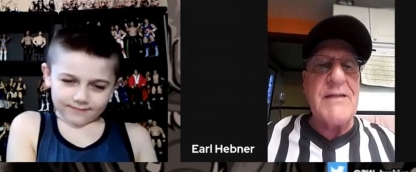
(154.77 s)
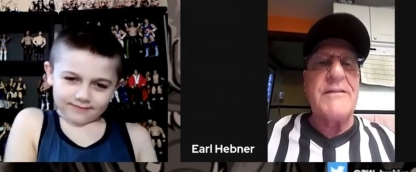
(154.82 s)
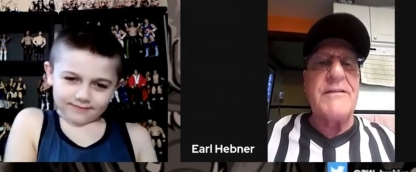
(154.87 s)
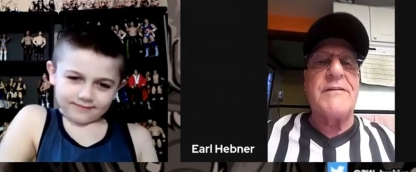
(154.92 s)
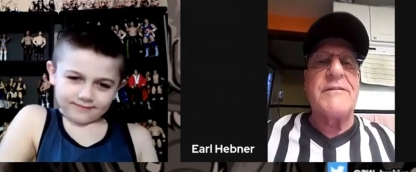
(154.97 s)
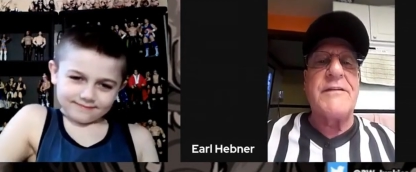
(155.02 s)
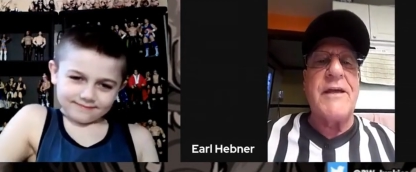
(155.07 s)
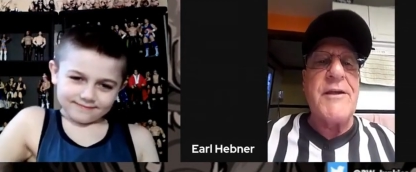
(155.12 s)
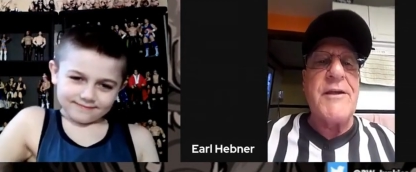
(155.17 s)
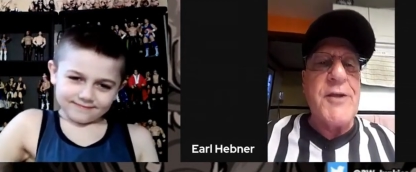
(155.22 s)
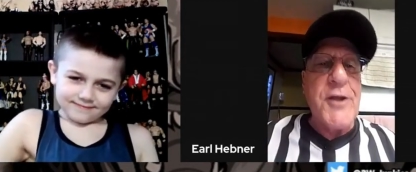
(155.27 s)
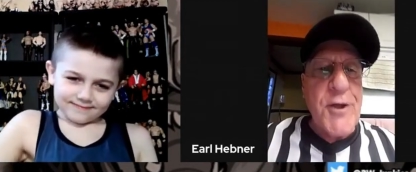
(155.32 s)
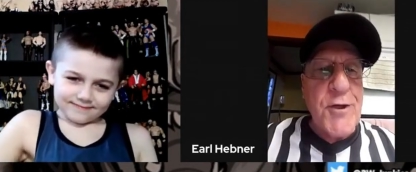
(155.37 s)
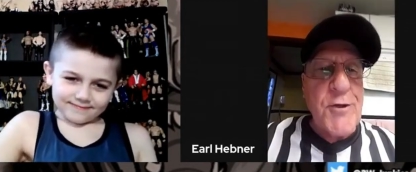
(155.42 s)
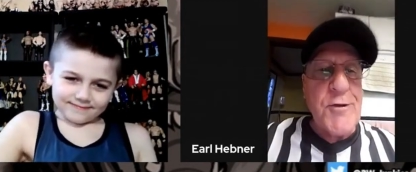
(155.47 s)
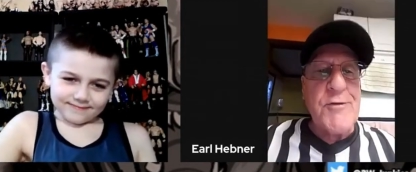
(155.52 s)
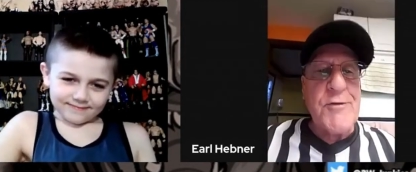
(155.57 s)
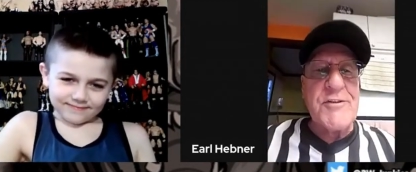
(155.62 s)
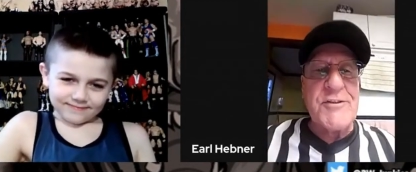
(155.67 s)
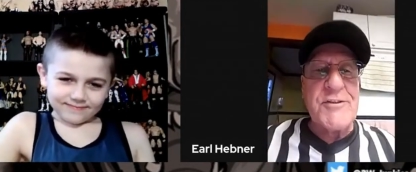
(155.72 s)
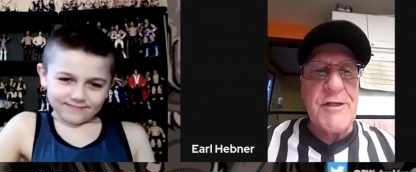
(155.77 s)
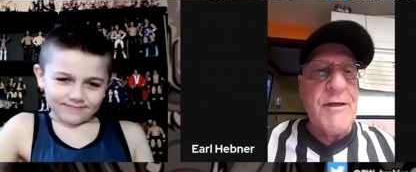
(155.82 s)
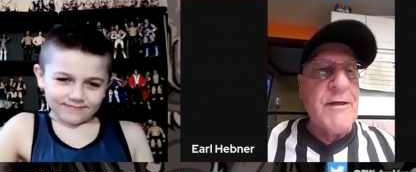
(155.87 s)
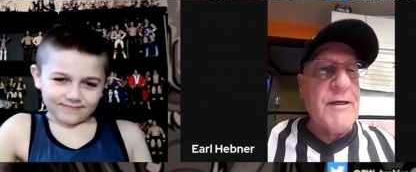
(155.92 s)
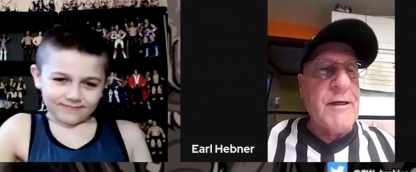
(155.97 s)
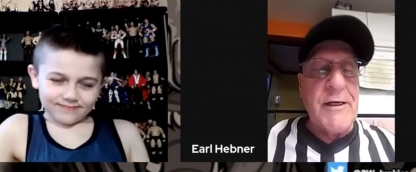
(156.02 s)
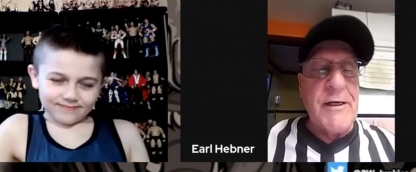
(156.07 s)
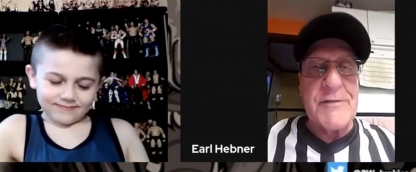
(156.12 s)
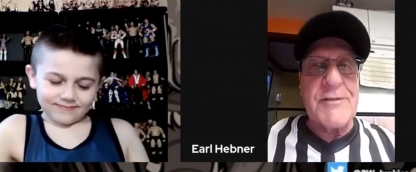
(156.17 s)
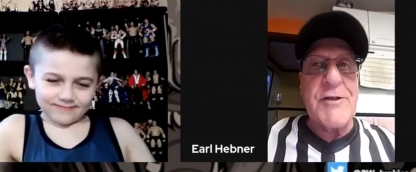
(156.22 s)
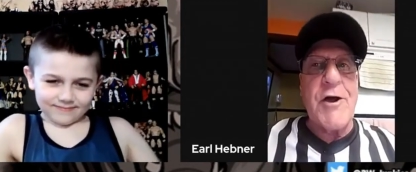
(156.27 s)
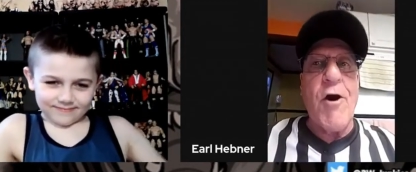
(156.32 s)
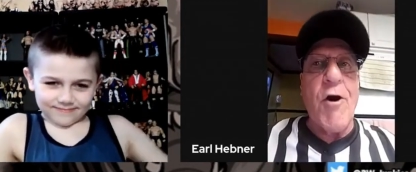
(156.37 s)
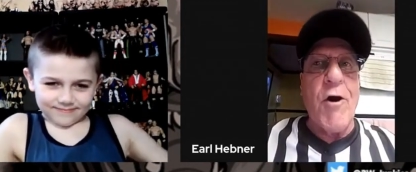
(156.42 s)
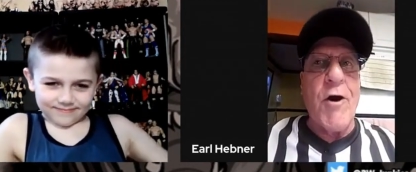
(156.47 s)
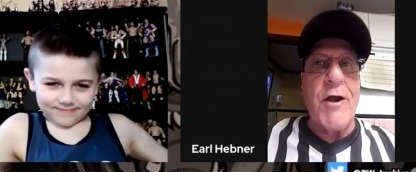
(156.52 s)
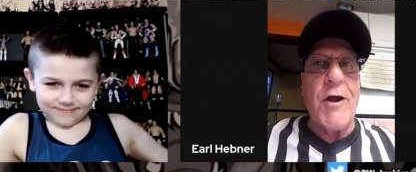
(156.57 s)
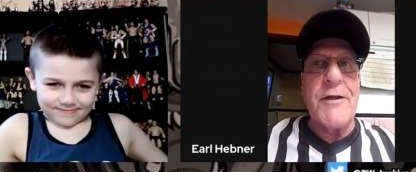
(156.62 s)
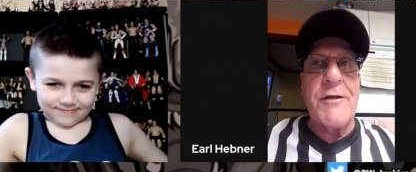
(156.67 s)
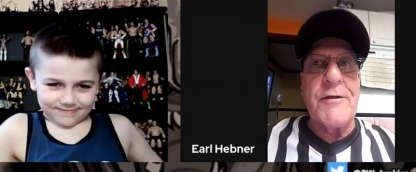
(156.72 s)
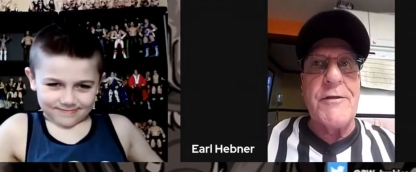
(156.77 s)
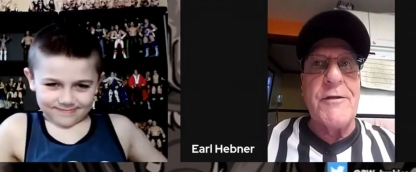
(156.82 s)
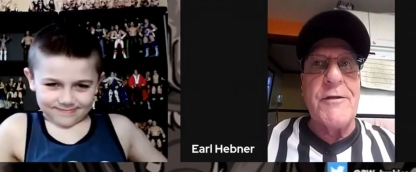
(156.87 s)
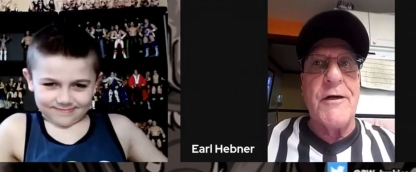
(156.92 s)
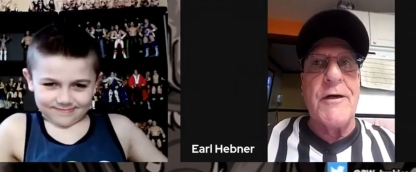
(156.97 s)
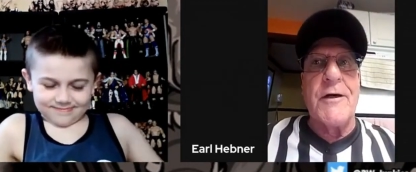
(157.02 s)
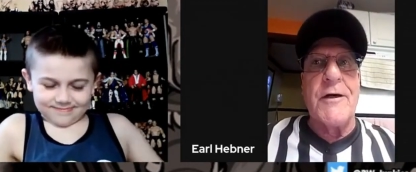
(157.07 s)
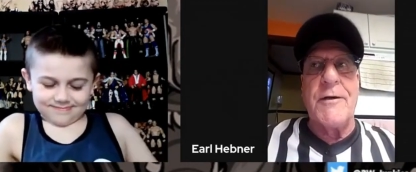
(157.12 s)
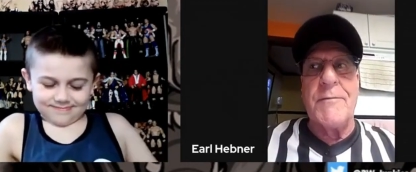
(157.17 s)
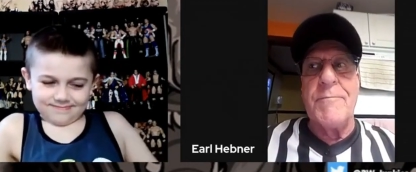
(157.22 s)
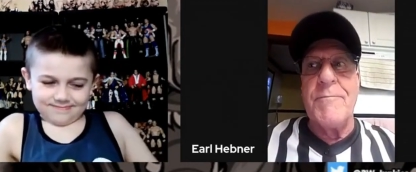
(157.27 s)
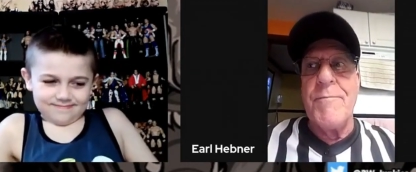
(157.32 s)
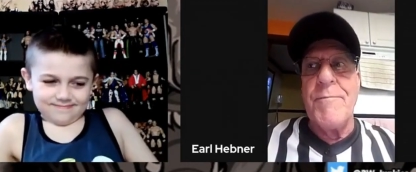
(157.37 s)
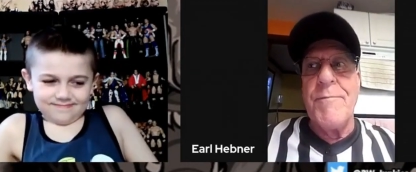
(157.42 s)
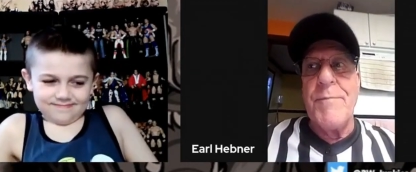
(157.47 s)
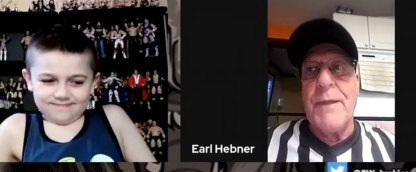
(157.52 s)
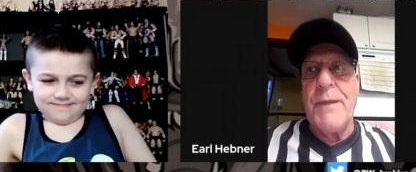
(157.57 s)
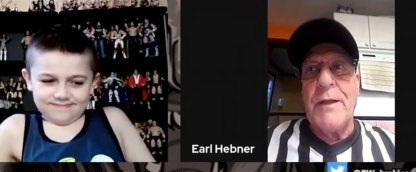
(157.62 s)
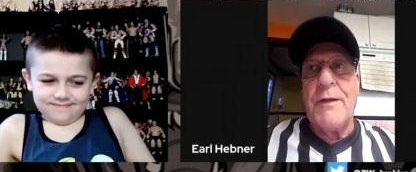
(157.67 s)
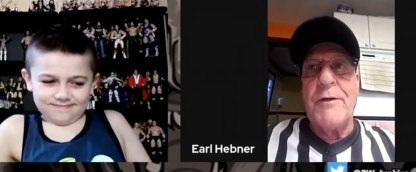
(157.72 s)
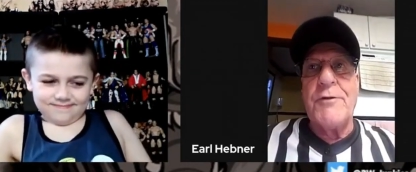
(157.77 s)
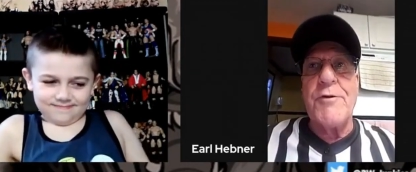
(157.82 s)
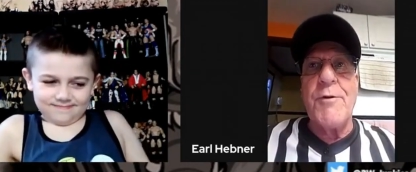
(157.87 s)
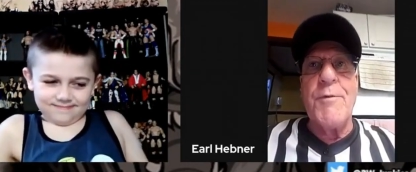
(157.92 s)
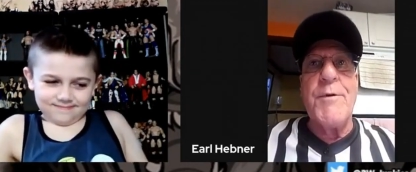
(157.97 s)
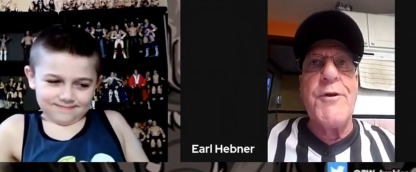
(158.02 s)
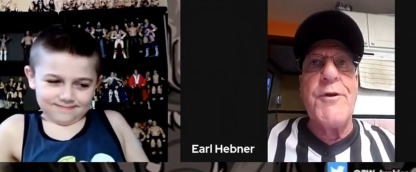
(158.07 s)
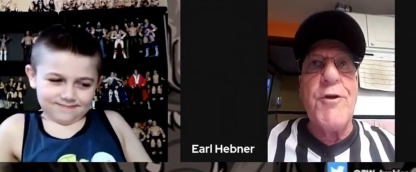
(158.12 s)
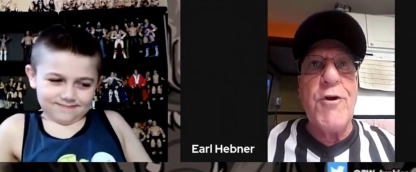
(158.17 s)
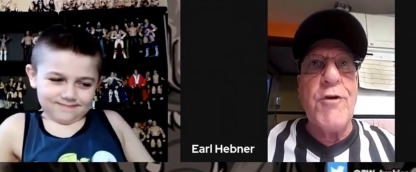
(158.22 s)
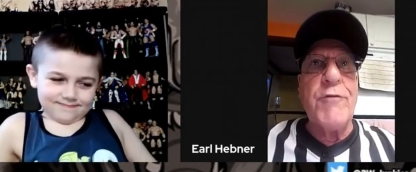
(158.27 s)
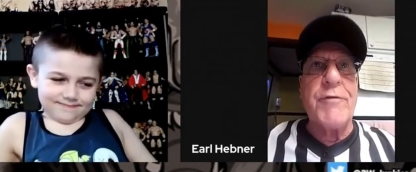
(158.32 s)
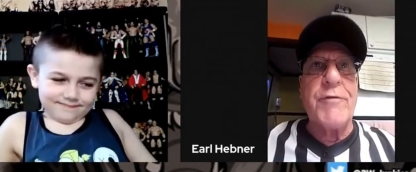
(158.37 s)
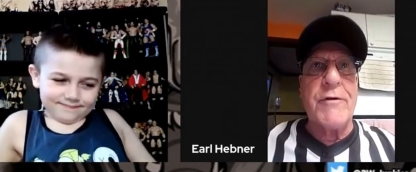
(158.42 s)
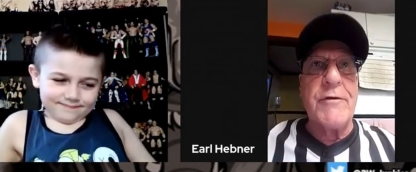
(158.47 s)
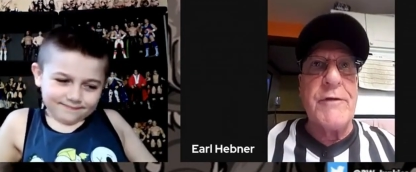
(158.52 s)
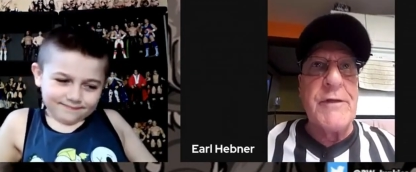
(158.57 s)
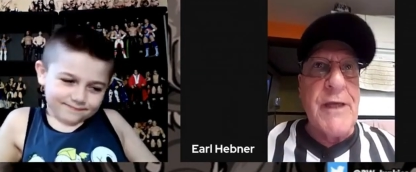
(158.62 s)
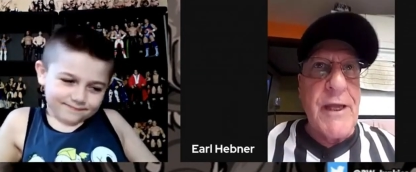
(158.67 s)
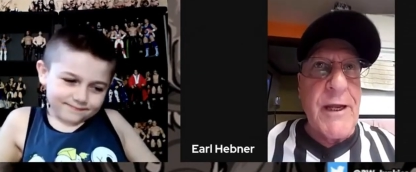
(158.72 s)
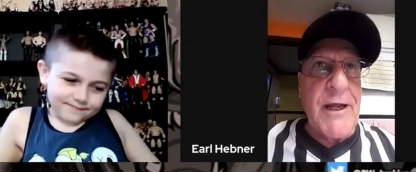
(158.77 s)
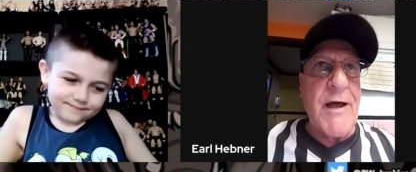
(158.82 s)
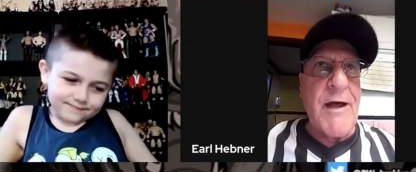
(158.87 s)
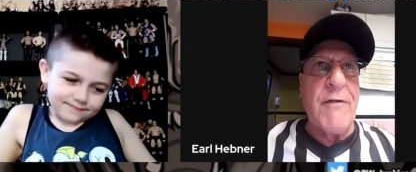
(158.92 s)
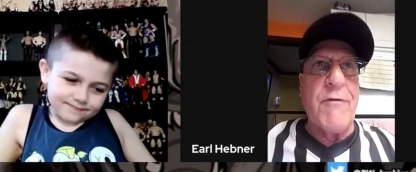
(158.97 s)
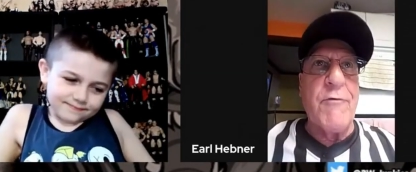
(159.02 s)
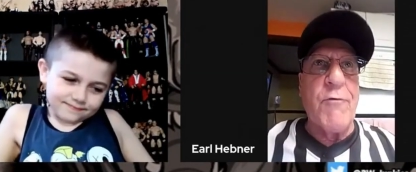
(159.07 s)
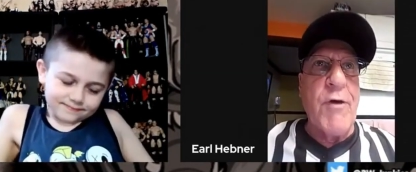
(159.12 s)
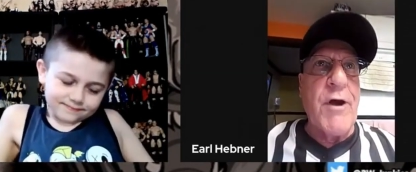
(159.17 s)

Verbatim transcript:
Speaker 1: that they use, it's hard to maneuver and get out of the way.